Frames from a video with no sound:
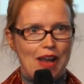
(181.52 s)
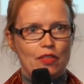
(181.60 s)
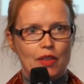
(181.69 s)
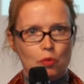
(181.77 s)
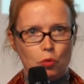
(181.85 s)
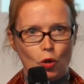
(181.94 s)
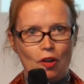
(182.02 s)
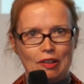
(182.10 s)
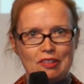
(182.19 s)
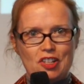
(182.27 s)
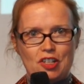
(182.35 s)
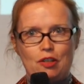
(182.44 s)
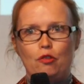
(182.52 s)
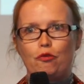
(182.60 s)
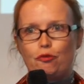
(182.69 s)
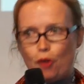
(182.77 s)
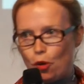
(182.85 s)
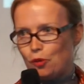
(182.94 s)
and the world's
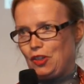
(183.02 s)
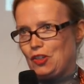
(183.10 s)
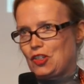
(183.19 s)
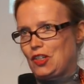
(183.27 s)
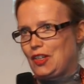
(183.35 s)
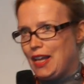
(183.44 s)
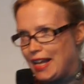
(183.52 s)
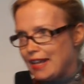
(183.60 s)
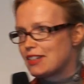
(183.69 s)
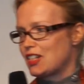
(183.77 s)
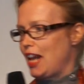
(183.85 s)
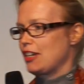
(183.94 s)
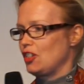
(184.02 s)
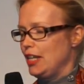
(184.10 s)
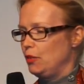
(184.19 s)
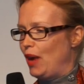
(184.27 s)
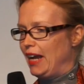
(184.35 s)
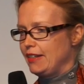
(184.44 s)
focus is
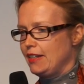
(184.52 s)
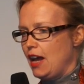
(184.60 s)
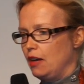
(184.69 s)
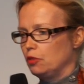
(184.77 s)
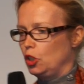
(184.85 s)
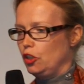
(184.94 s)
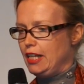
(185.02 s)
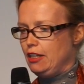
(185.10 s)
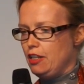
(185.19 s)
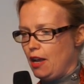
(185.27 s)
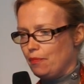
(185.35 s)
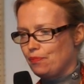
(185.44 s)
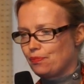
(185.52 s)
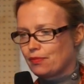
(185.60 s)
actually right now on India.